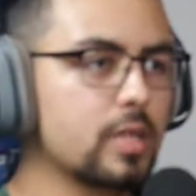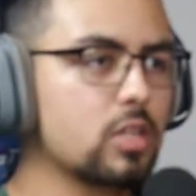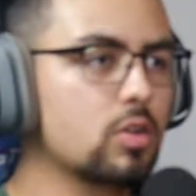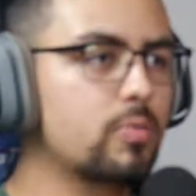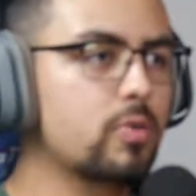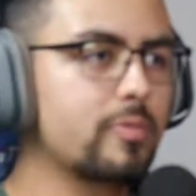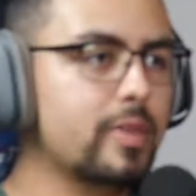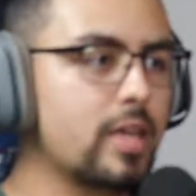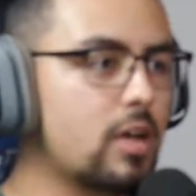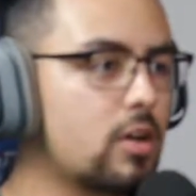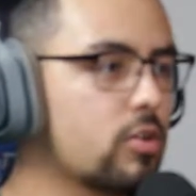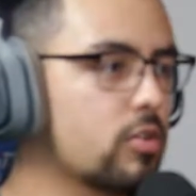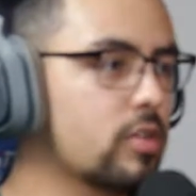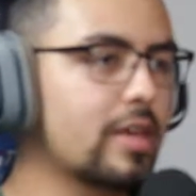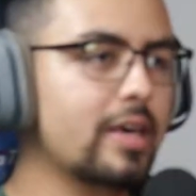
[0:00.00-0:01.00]
like don't put them
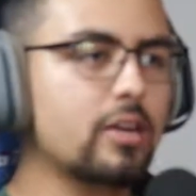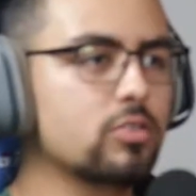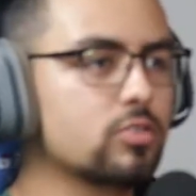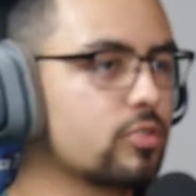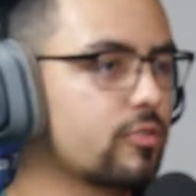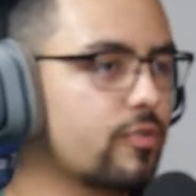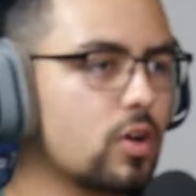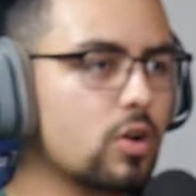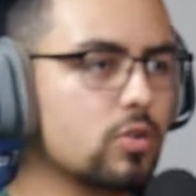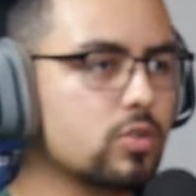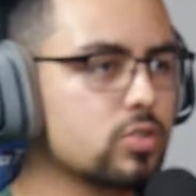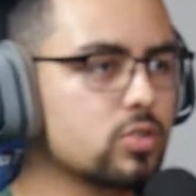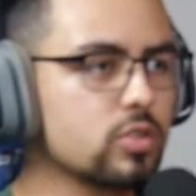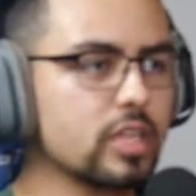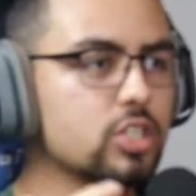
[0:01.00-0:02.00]
down, or lighters or
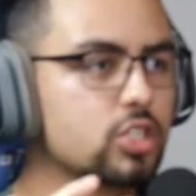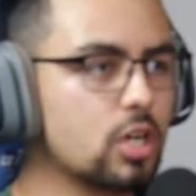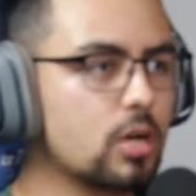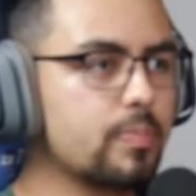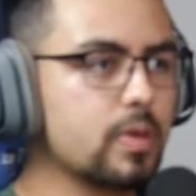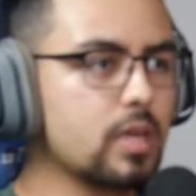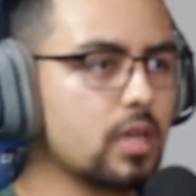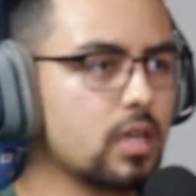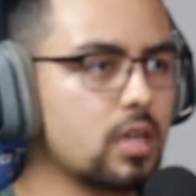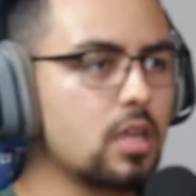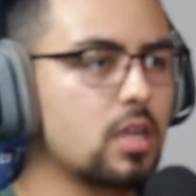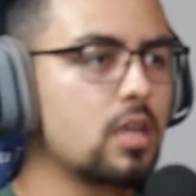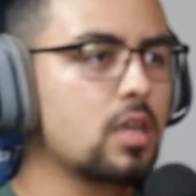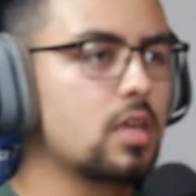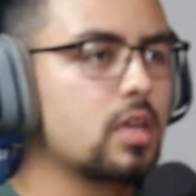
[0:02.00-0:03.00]
phones, or like jumping, and
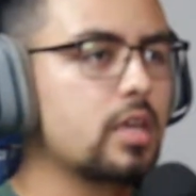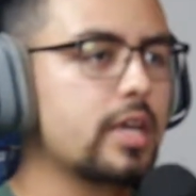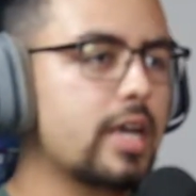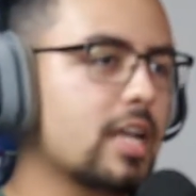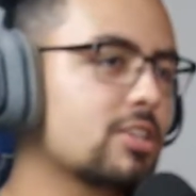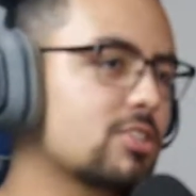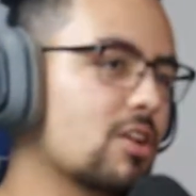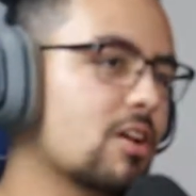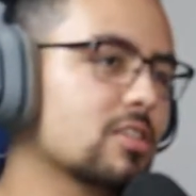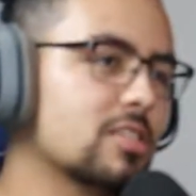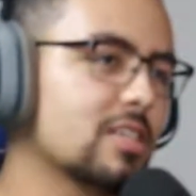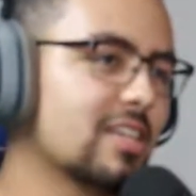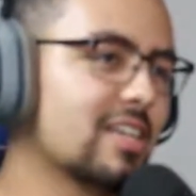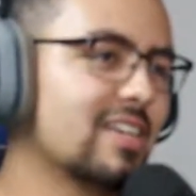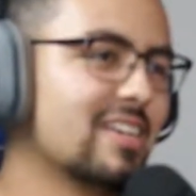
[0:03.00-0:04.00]
it got
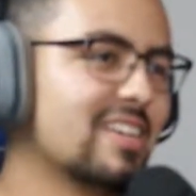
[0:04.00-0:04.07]
exhausting.